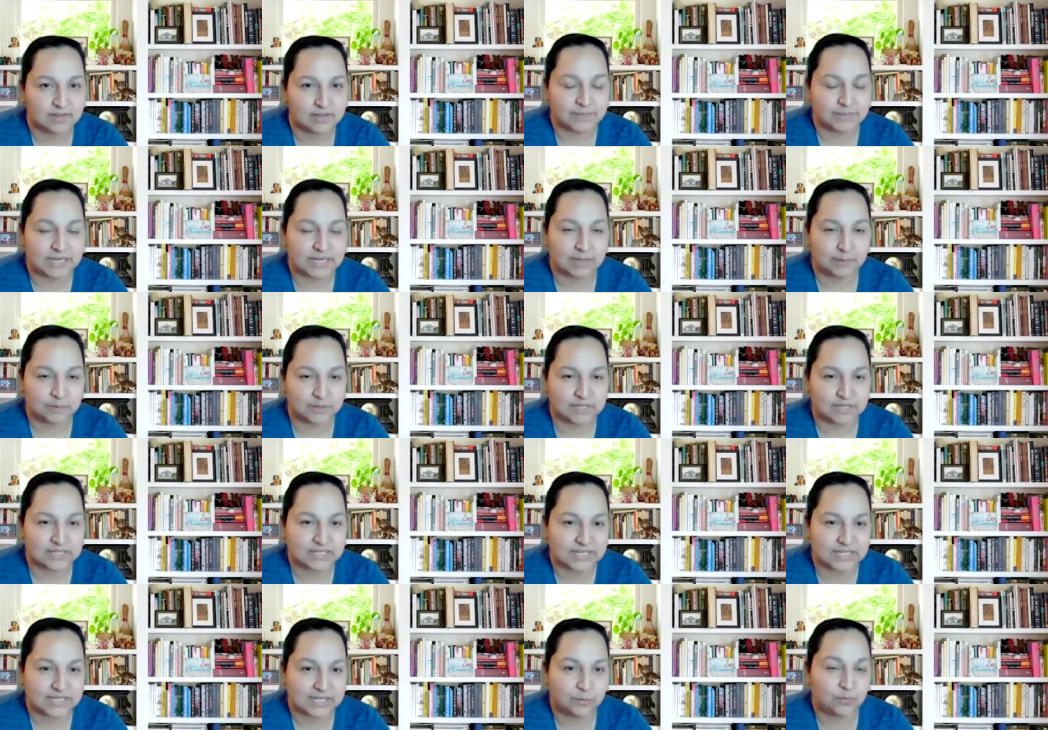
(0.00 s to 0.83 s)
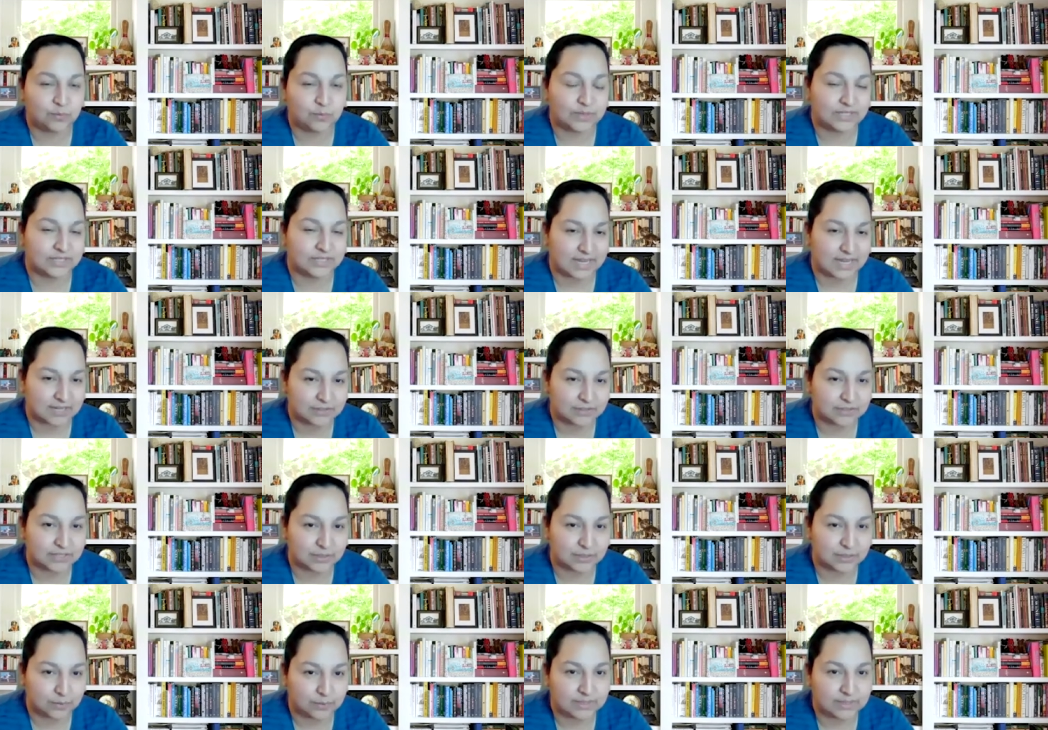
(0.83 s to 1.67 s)
being able to see what's
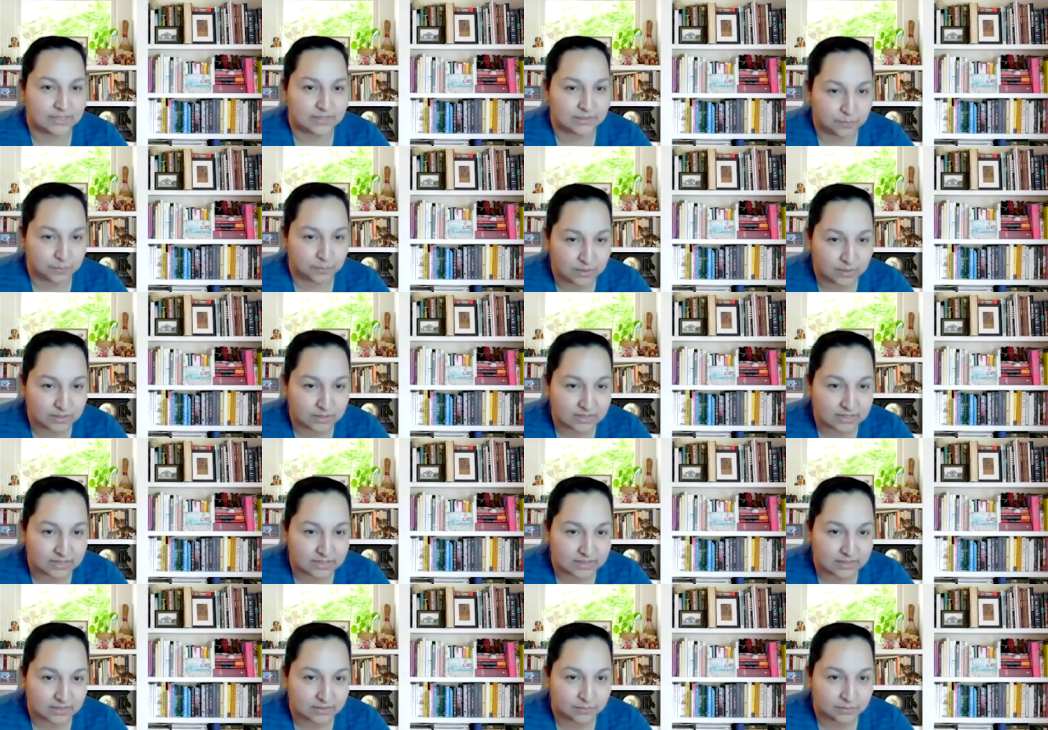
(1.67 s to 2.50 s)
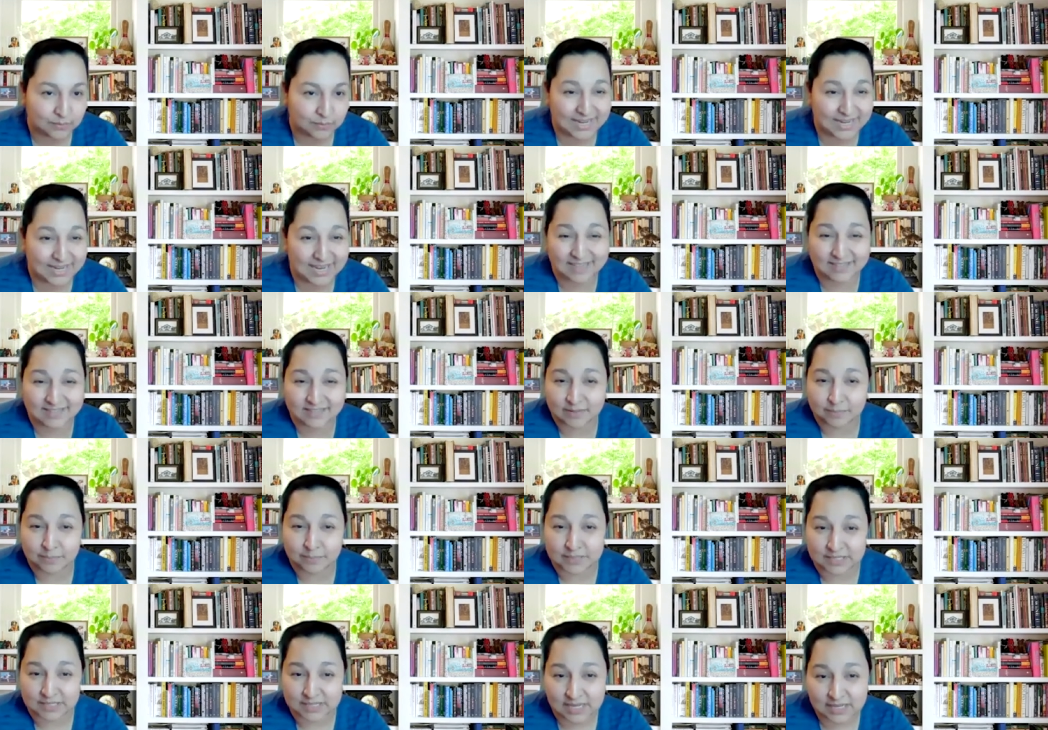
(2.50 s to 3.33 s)
actually going to work, what has the
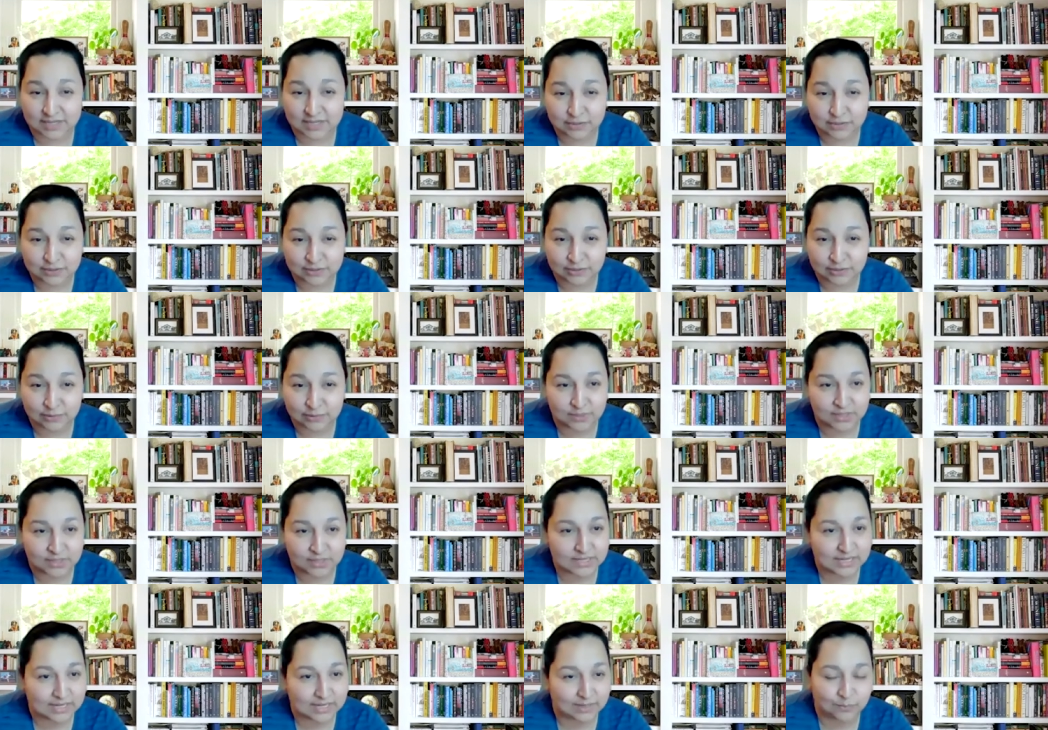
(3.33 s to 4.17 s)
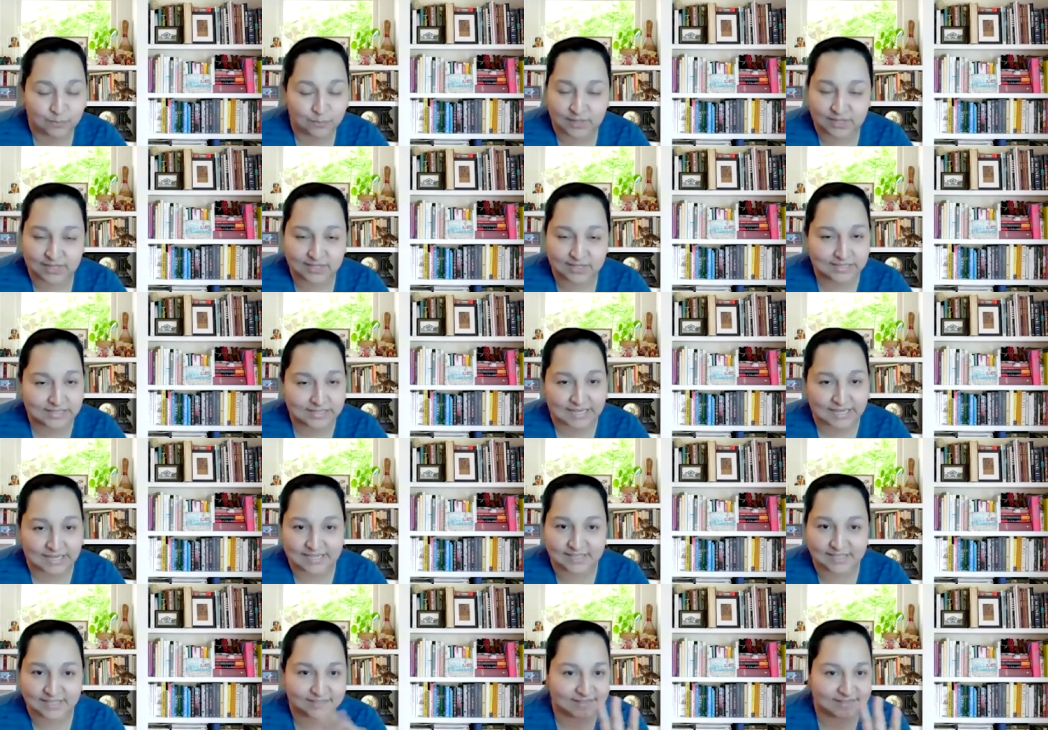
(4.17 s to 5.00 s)
potential to work, and what is
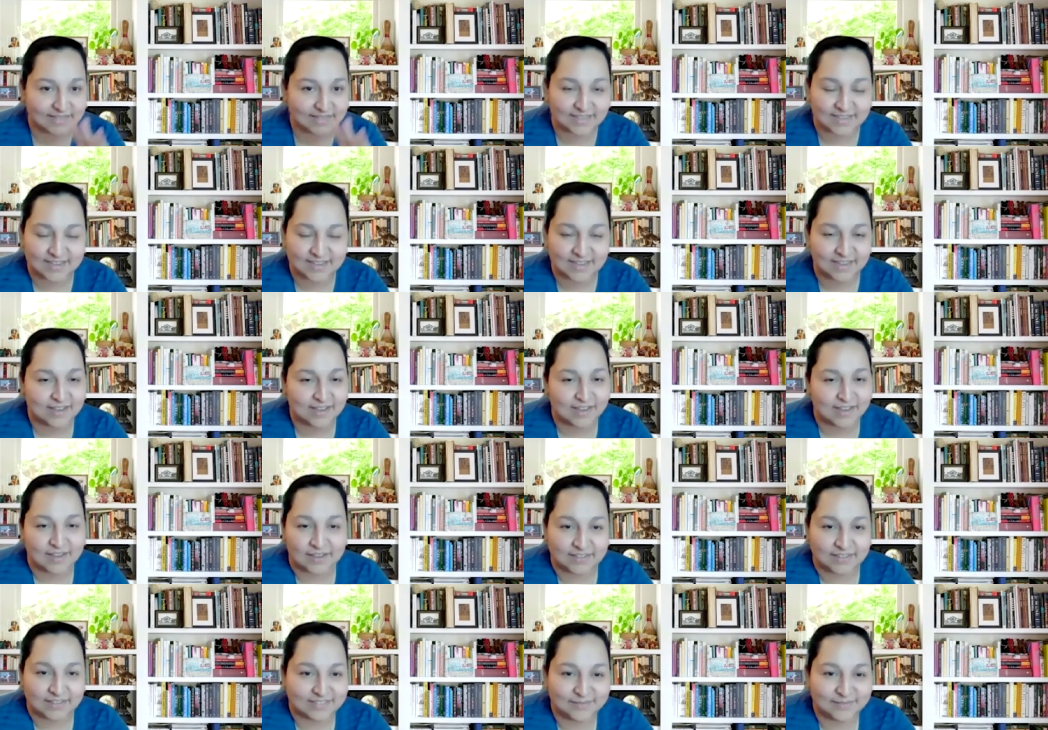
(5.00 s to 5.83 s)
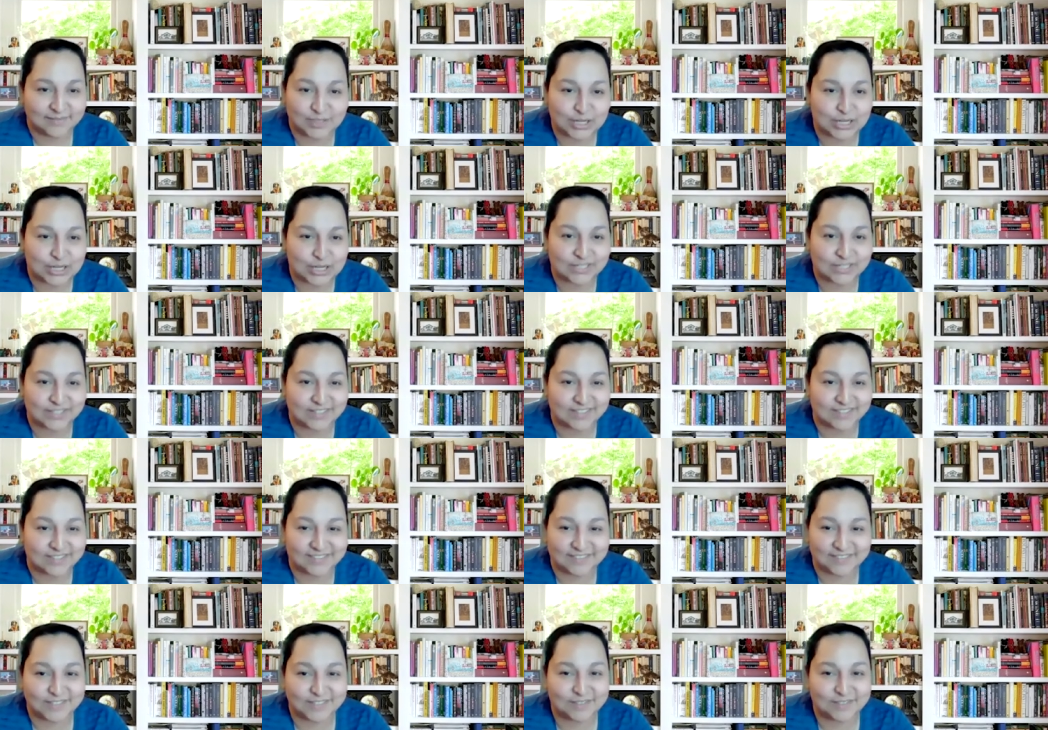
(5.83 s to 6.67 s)
like just
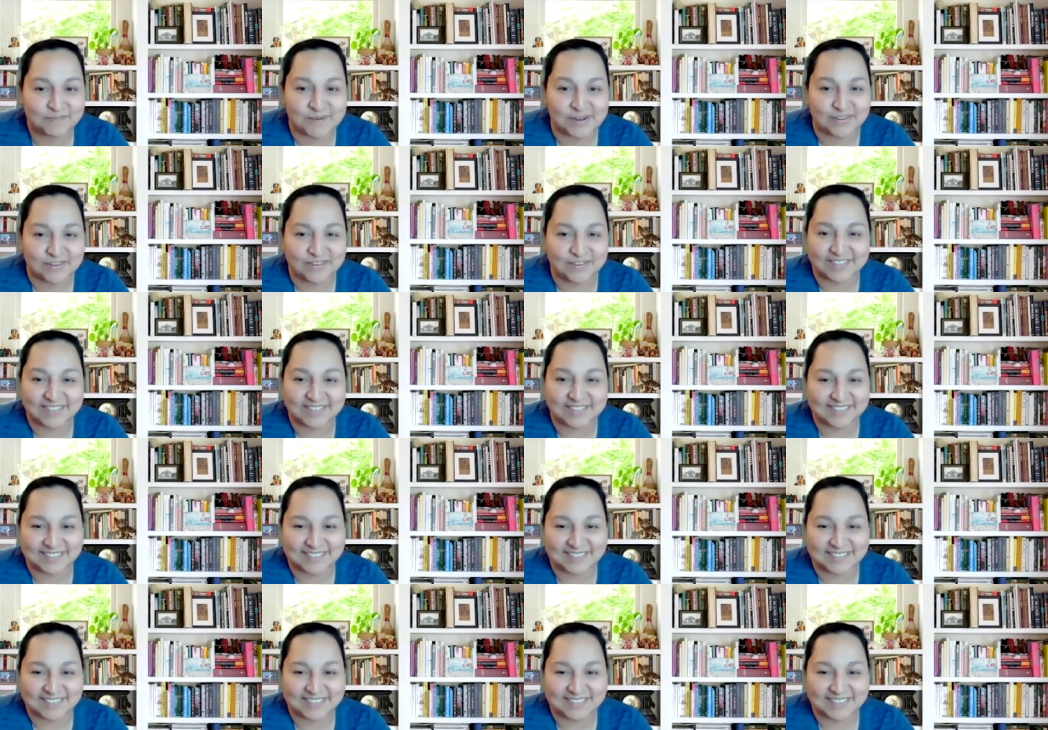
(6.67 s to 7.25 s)
smoke.